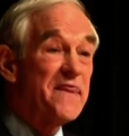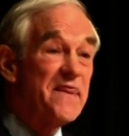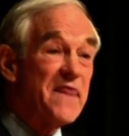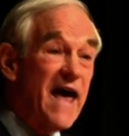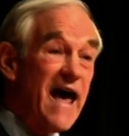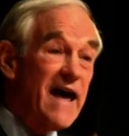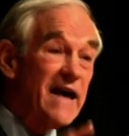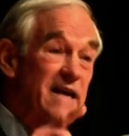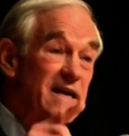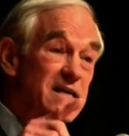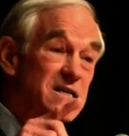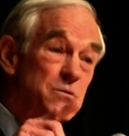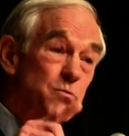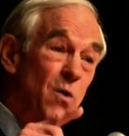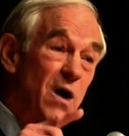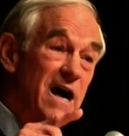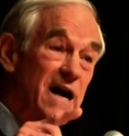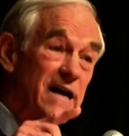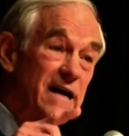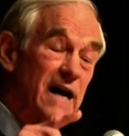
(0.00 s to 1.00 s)
That is
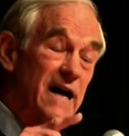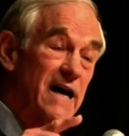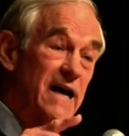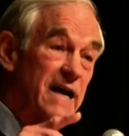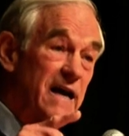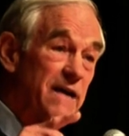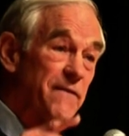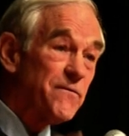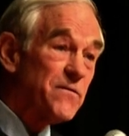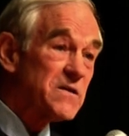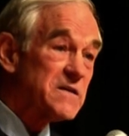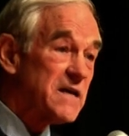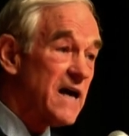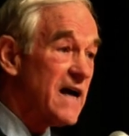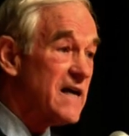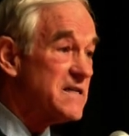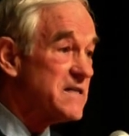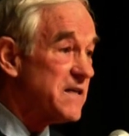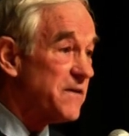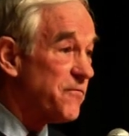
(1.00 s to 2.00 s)
why I
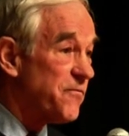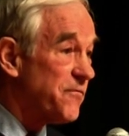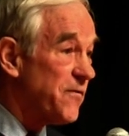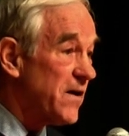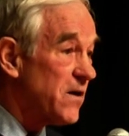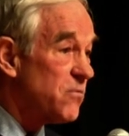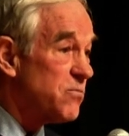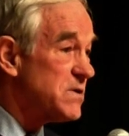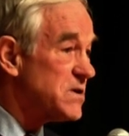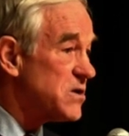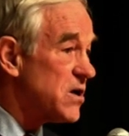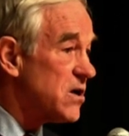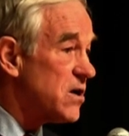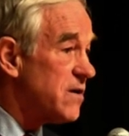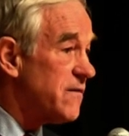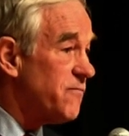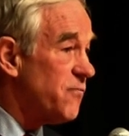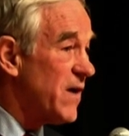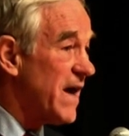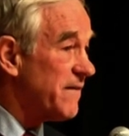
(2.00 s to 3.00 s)
emphasize the Federal
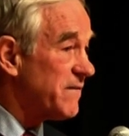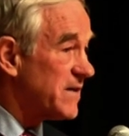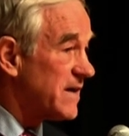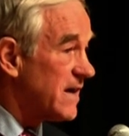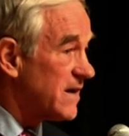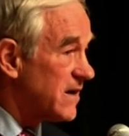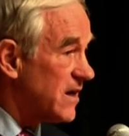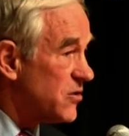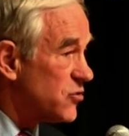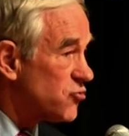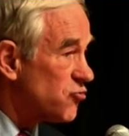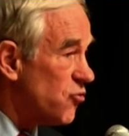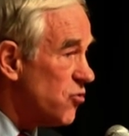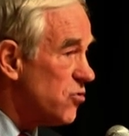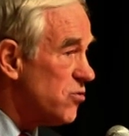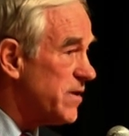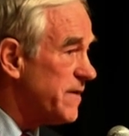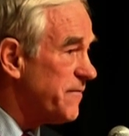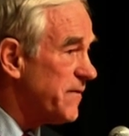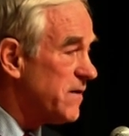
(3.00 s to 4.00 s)
Reserve. We have to get
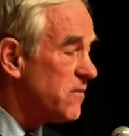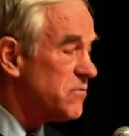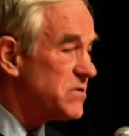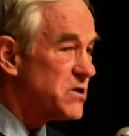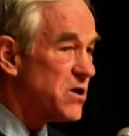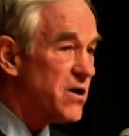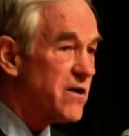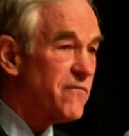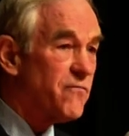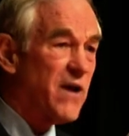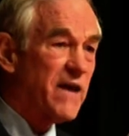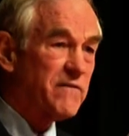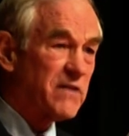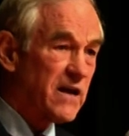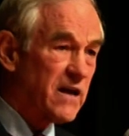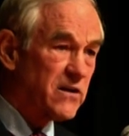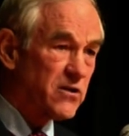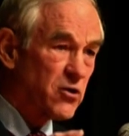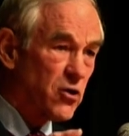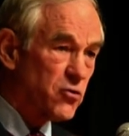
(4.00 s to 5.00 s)
control of the Federal Reserve. We have to
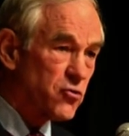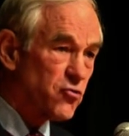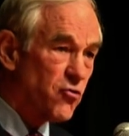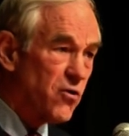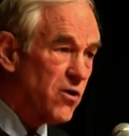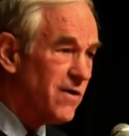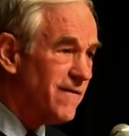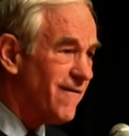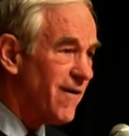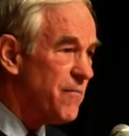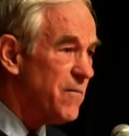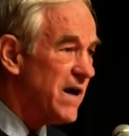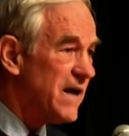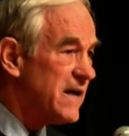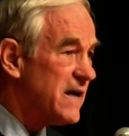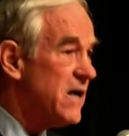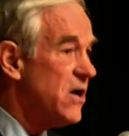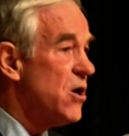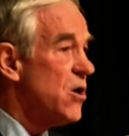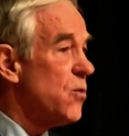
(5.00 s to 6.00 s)
get control of our
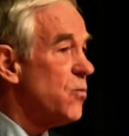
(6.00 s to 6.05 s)
money.